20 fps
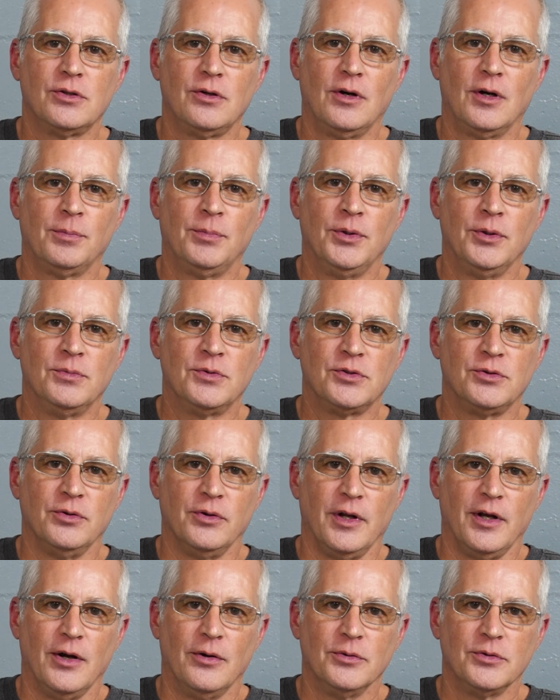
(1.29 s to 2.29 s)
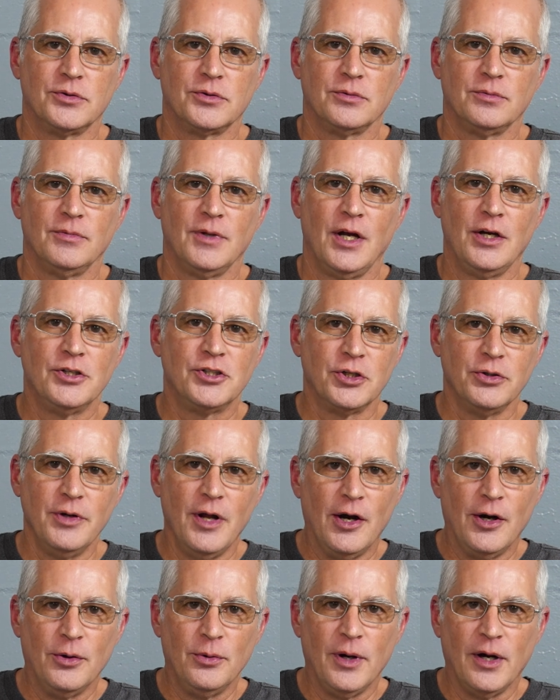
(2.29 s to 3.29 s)
Dog Poop Studios. As you
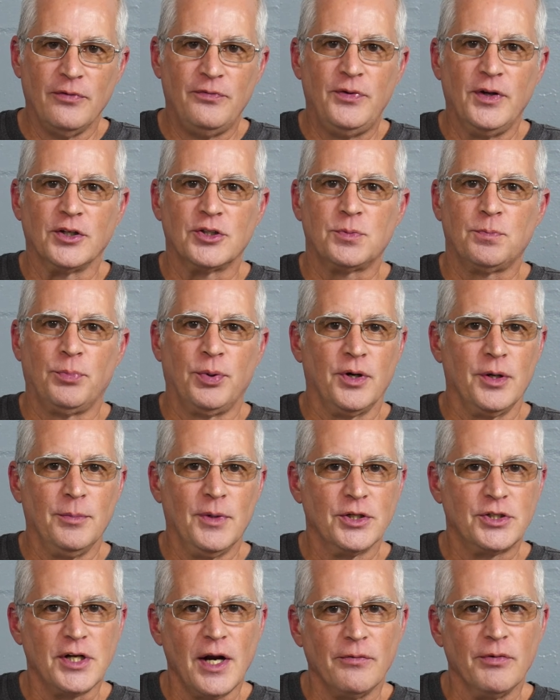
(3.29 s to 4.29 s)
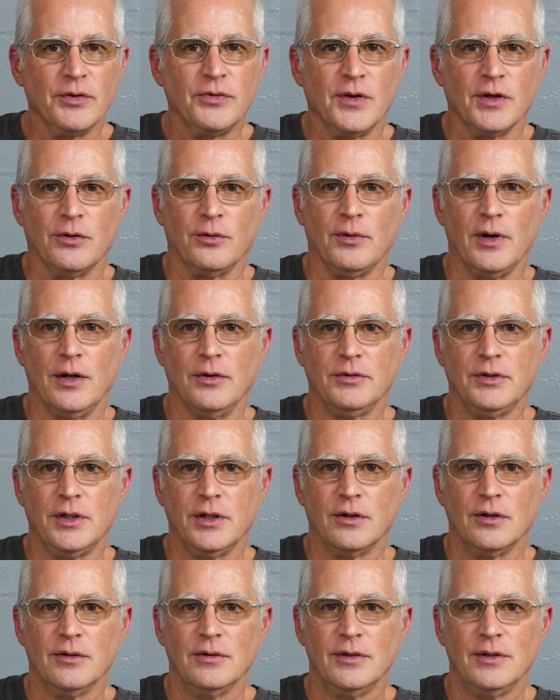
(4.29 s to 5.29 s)
know, I fix pretty much everything around
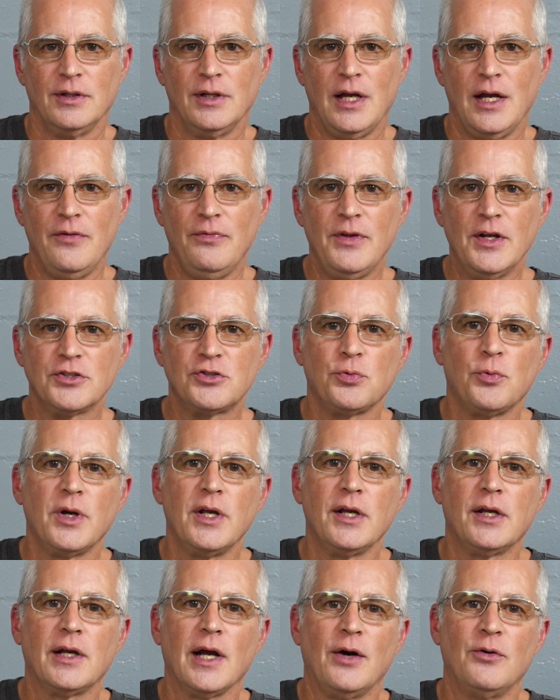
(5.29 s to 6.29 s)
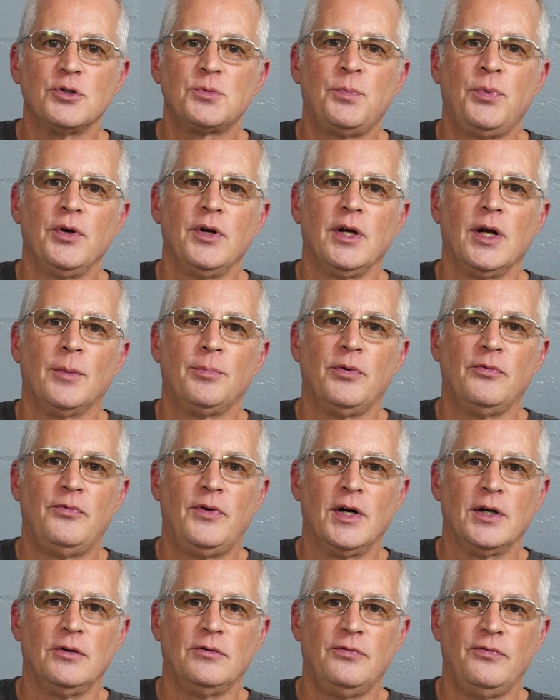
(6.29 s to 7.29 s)
here. And this week, I was putting up a
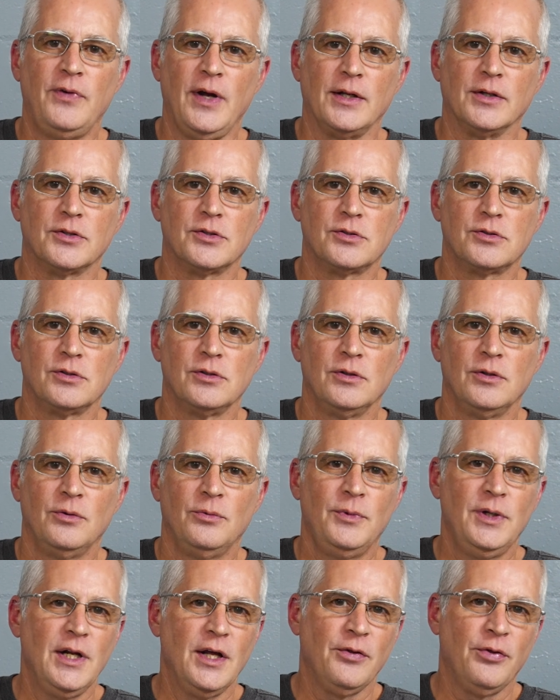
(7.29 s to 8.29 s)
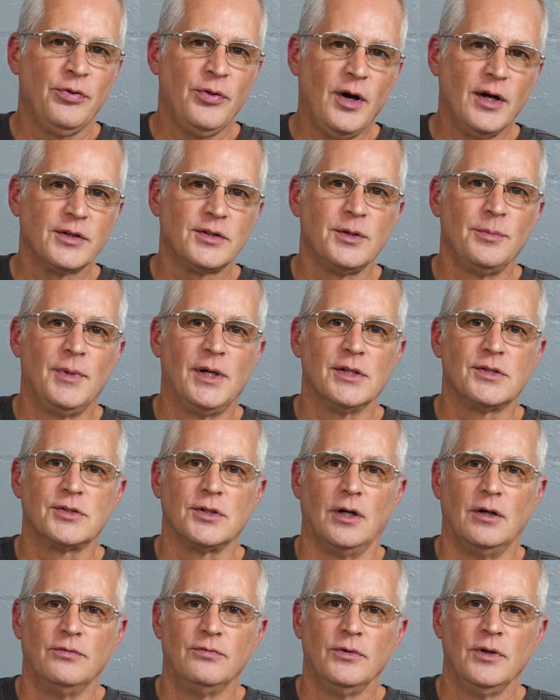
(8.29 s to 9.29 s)
vinyl fence. When I thought to
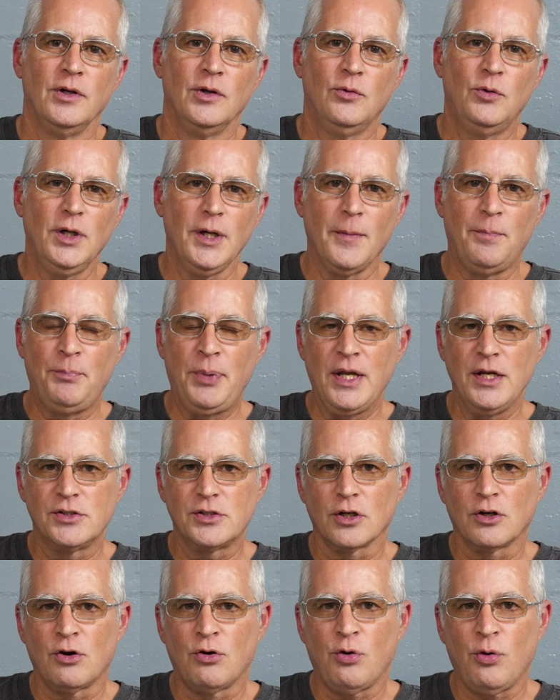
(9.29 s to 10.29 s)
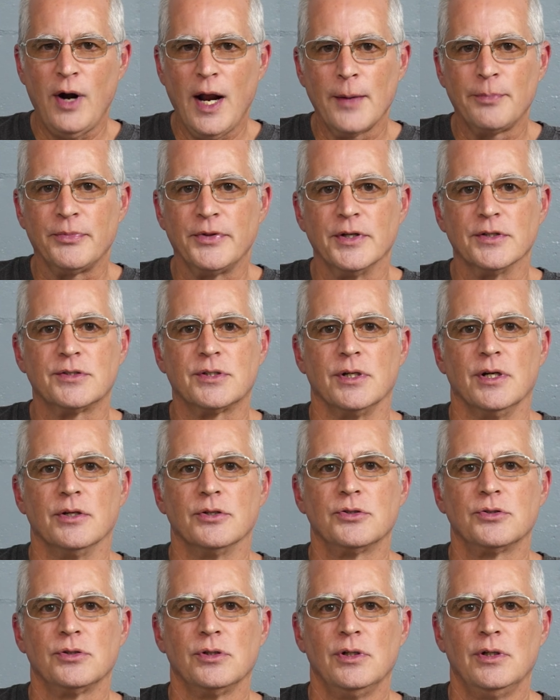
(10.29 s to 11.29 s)
myself, what a piece of crap this
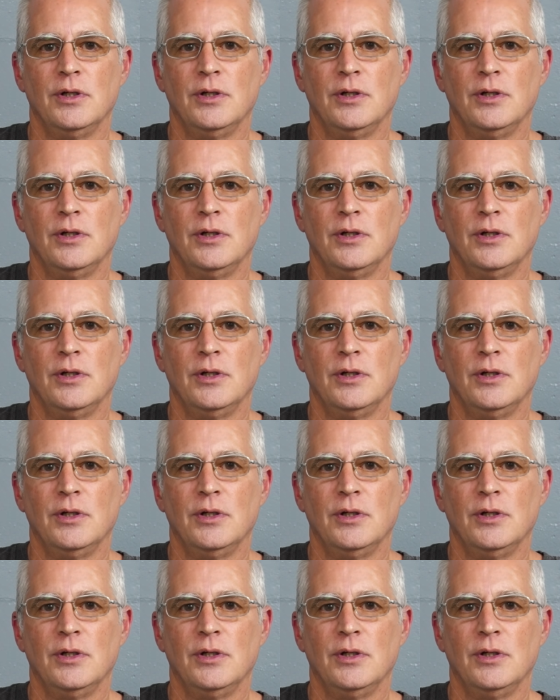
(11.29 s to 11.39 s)
is.